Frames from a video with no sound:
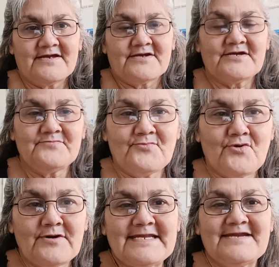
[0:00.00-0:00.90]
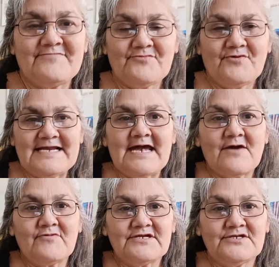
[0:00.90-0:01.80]
Good morning, everyone.
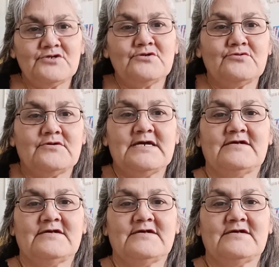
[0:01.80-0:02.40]
How are you?